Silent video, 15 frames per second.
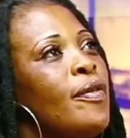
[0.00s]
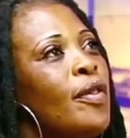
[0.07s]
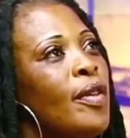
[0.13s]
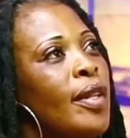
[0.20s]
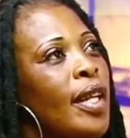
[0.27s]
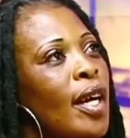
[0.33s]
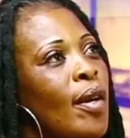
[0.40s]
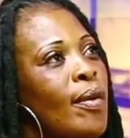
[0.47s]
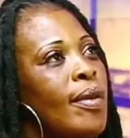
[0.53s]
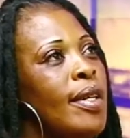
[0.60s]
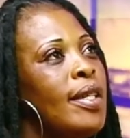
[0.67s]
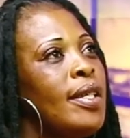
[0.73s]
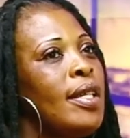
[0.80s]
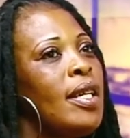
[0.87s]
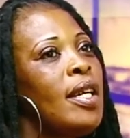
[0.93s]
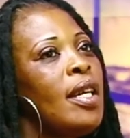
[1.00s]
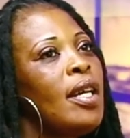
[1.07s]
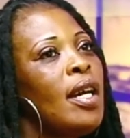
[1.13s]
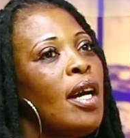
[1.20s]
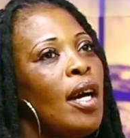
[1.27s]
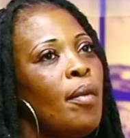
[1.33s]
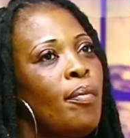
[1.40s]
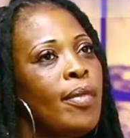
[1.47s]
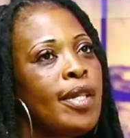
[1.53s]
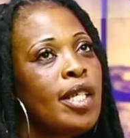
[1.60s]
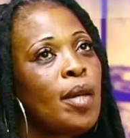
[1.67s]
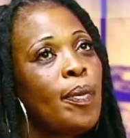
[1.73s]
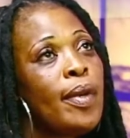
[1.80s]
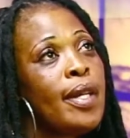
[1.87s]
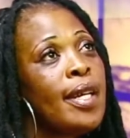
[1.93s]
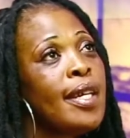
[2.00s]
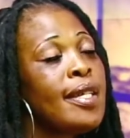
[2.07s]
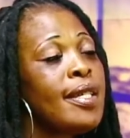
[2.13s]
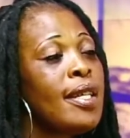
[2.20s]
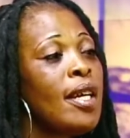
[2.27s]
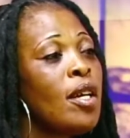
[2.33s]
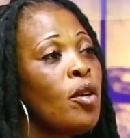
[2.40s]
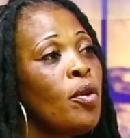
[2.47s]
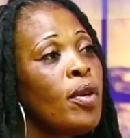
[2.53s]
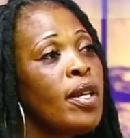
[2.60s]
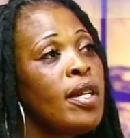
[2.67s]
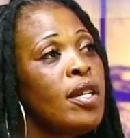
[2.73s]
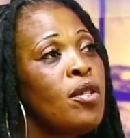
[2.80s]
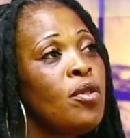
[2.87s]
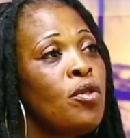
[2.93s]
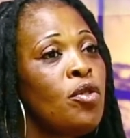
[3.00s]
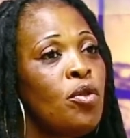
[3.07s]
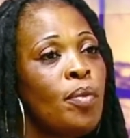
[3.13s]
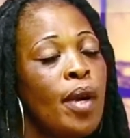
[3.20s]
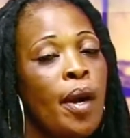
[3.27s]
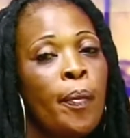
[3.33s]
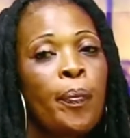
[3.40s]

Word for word: now the separate Queen ni nyom.